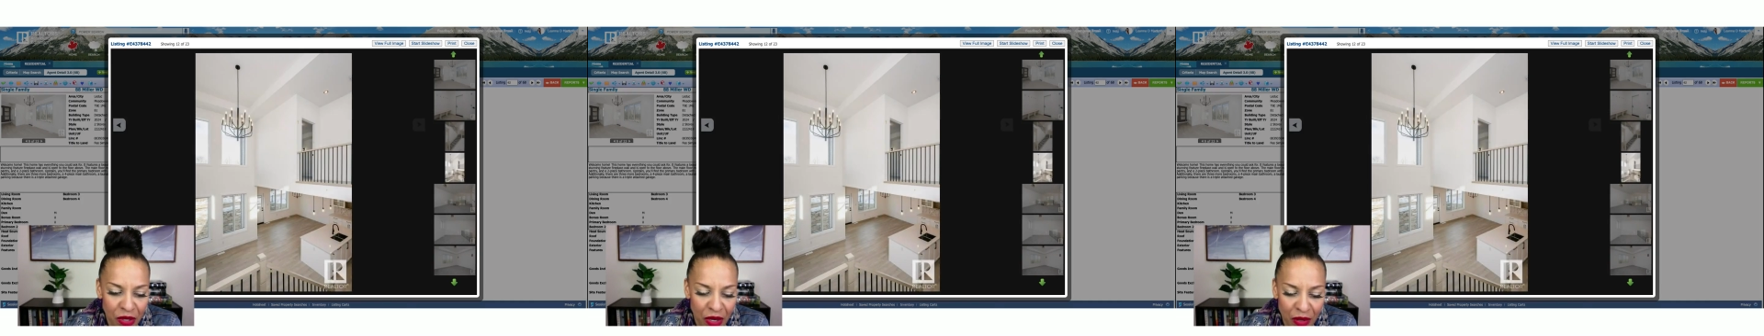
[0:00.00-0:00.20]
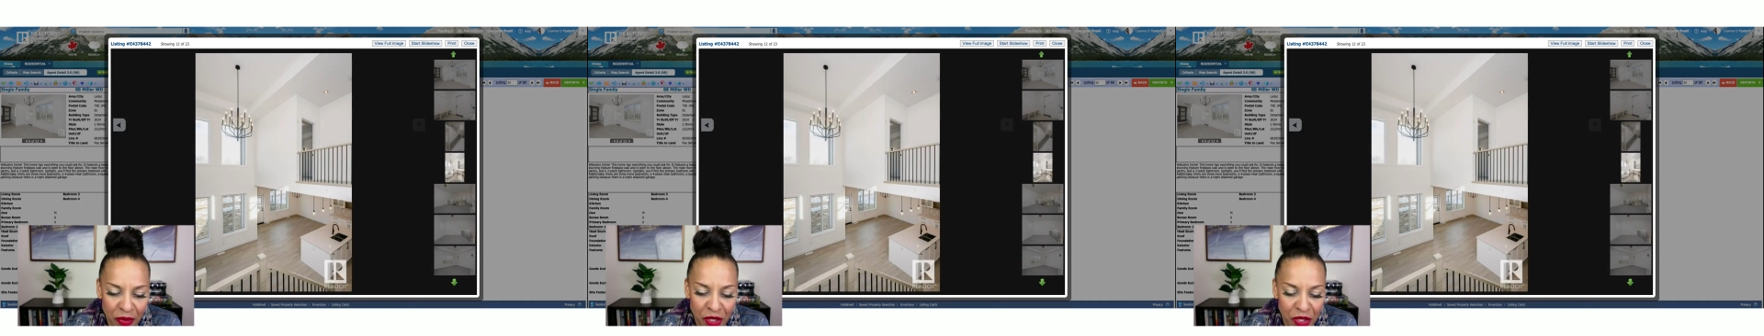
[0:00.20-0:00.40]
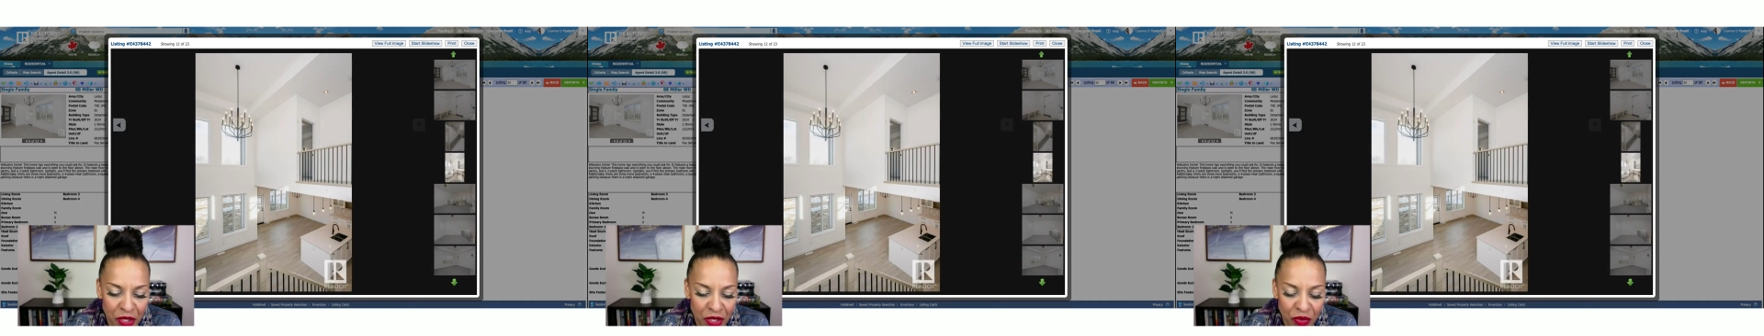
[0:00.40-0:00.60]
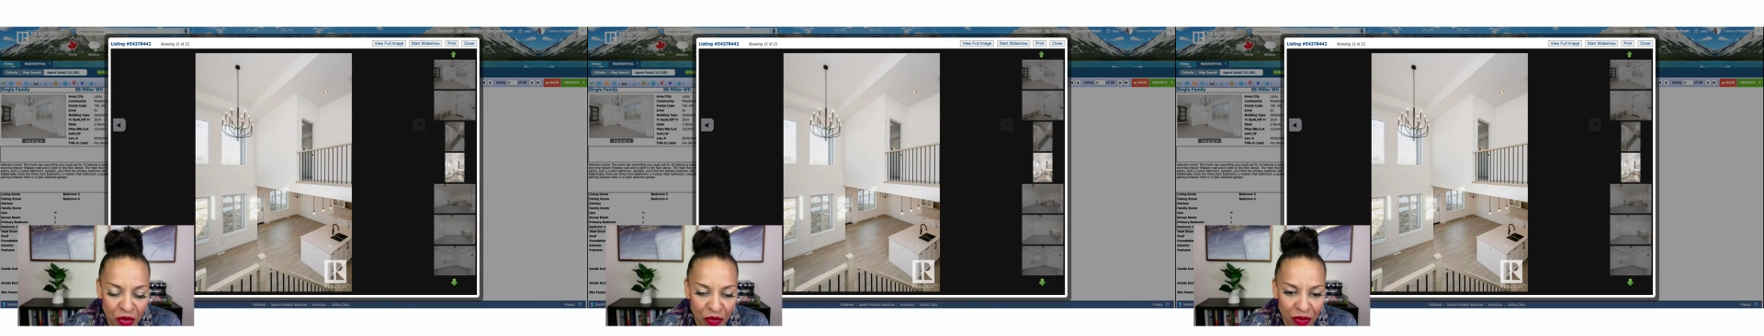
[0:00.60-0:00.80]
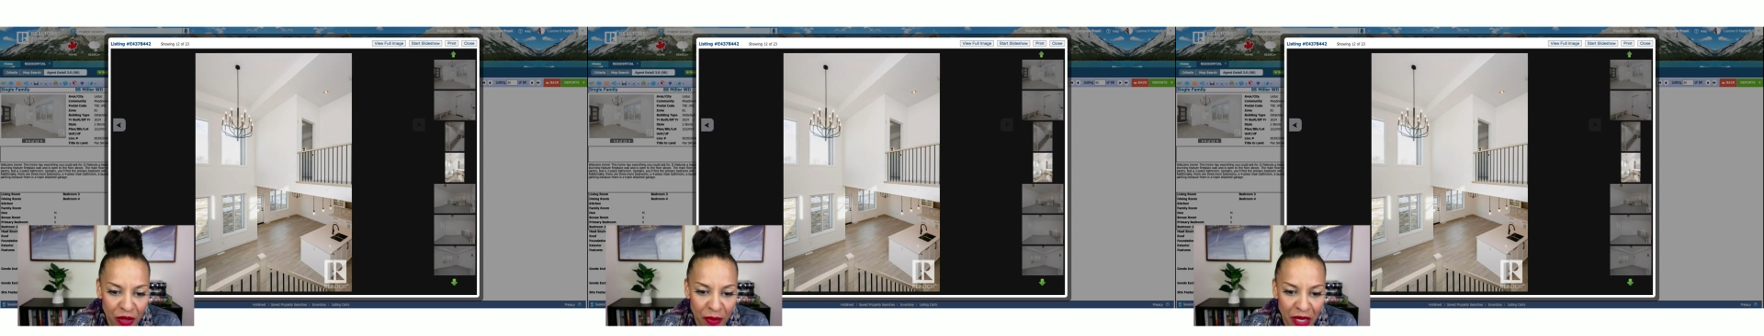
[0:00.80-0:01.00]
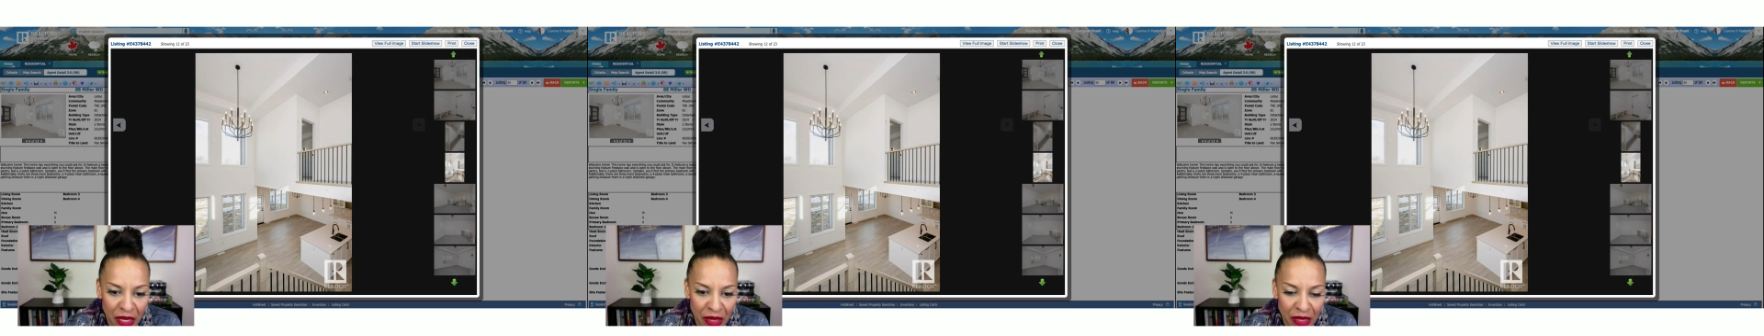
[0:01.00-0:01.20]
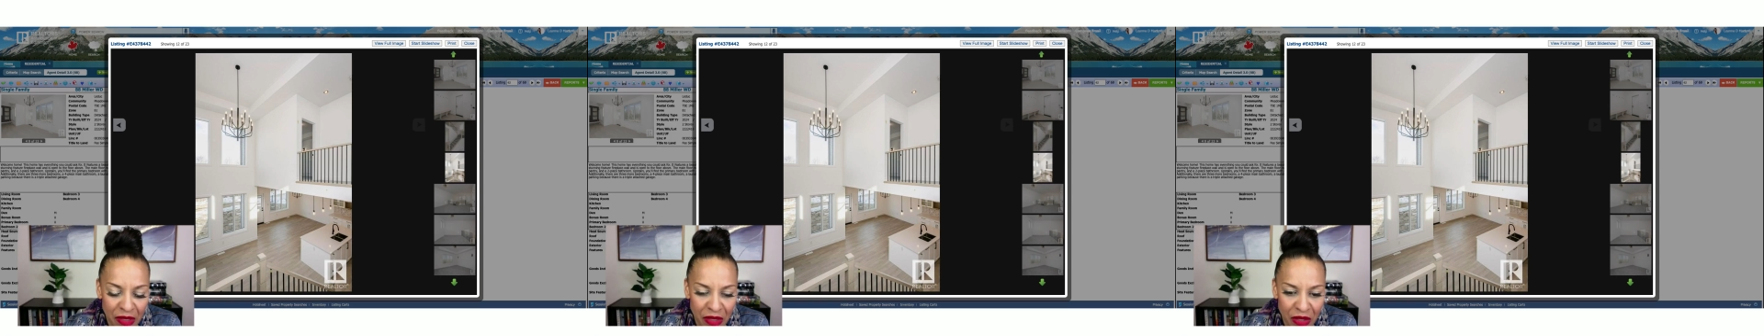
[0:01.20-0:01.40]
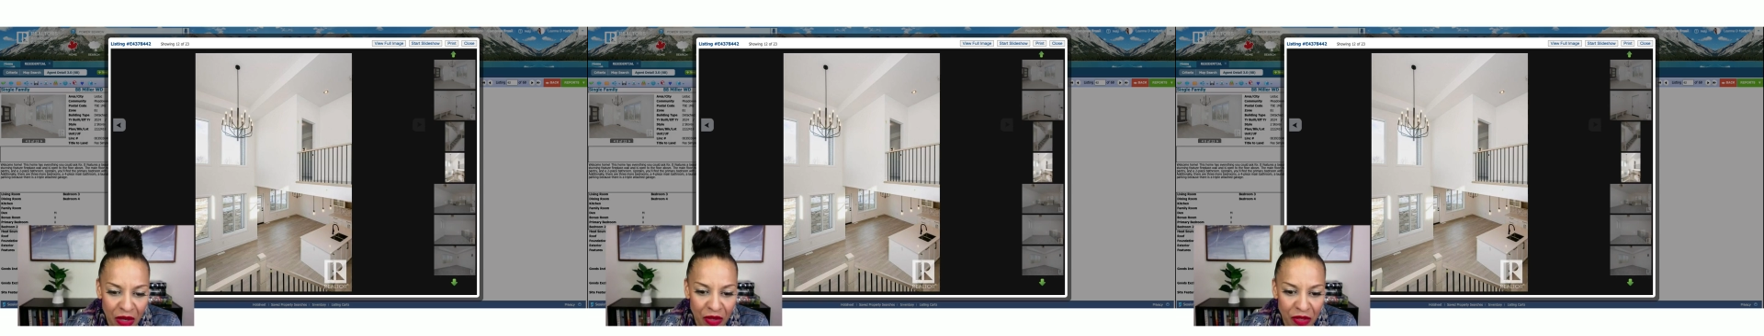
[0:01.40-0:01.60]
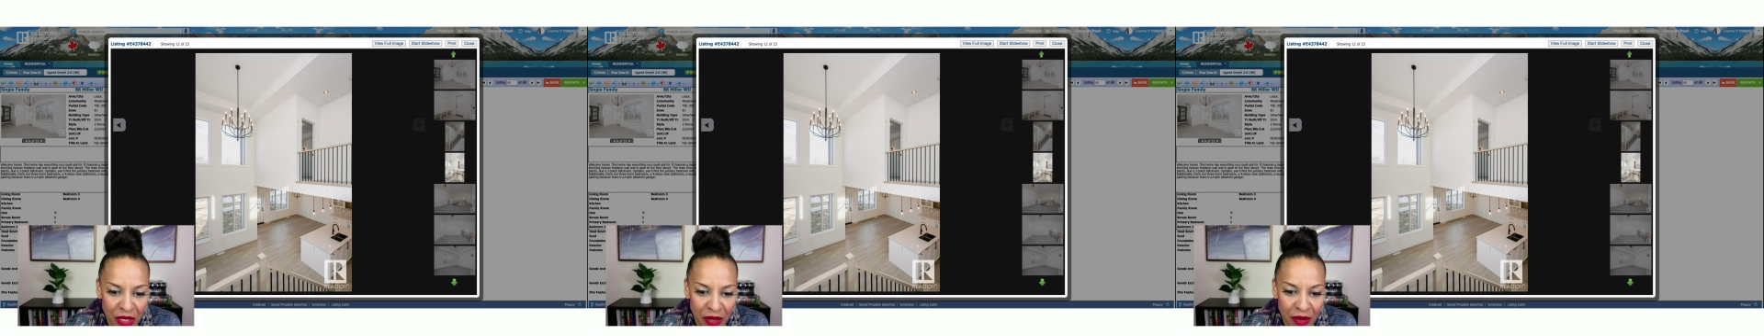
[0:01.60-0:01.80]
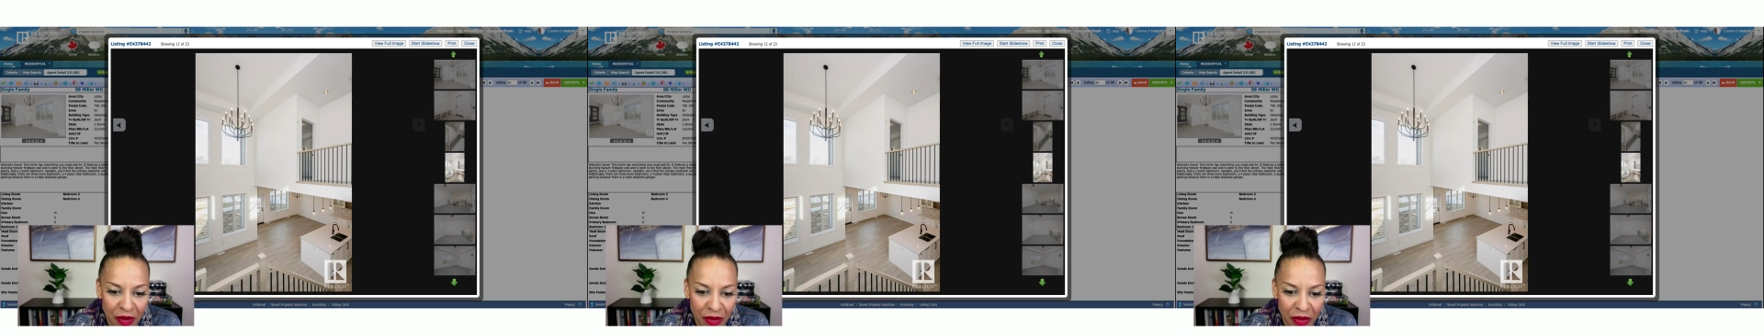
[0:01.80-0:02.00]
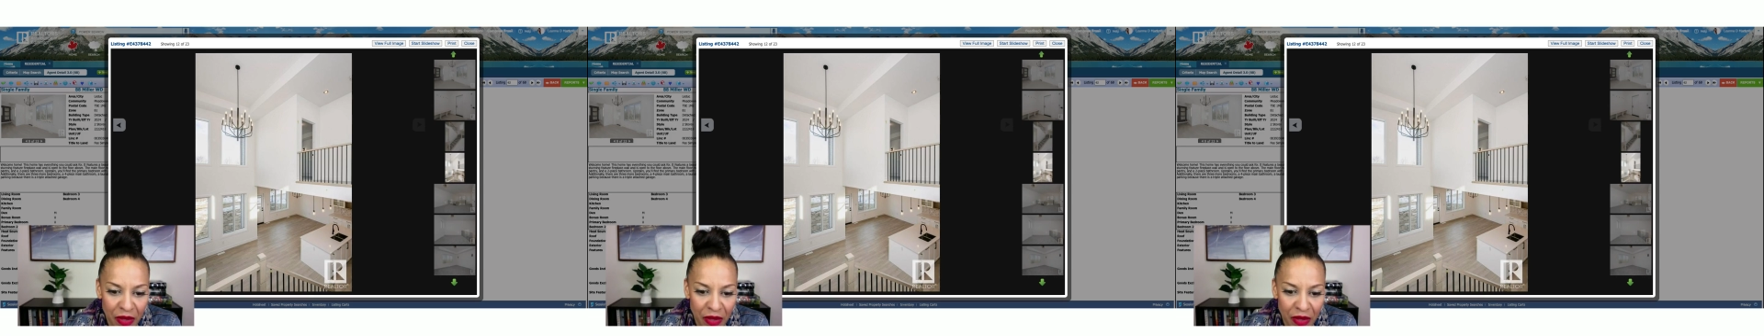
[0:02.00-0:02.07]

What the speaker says: competition that drove it up $80,000.